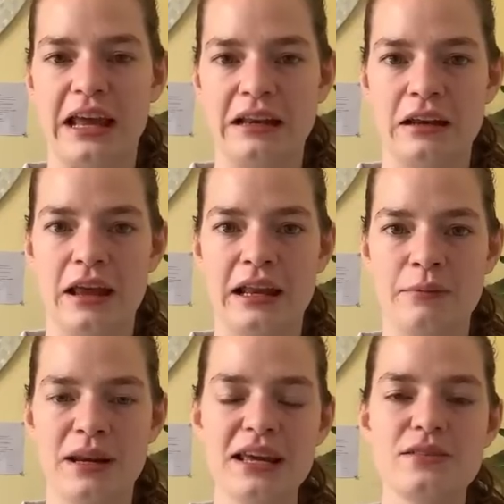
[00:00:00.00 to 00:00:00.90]
in any
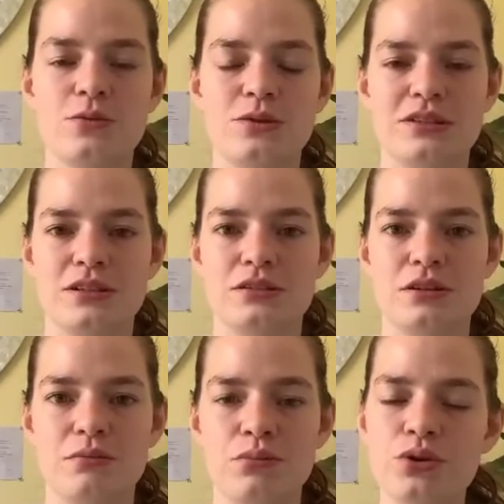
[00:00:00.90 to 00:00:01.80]
place or doesn't
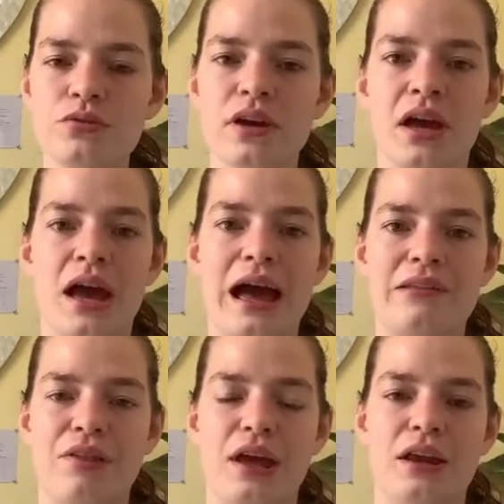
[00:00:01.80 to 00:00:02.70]
move,
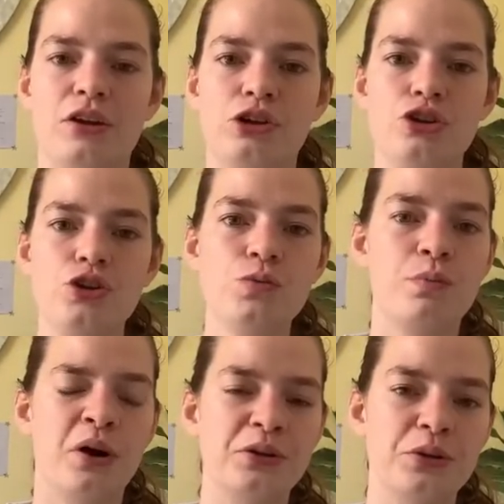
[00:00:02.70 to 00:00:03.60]
and then new
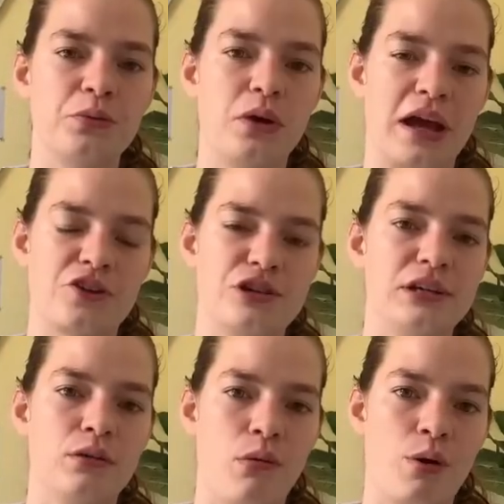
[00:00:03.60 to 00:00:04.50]
bone actually
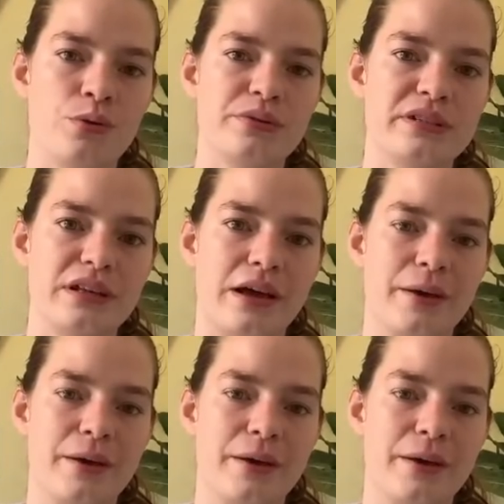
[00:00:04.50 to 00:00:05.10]
grows